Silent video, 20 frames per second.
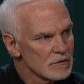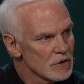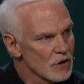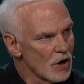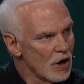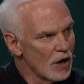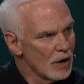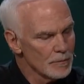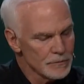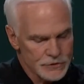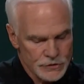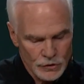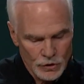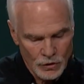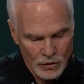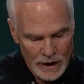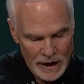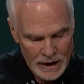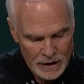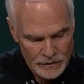calms the
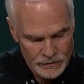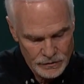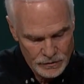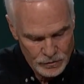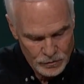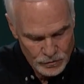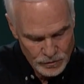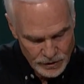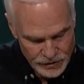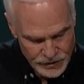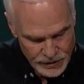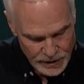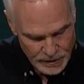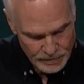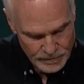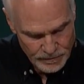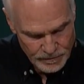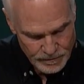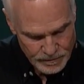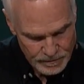crowd with
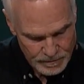him.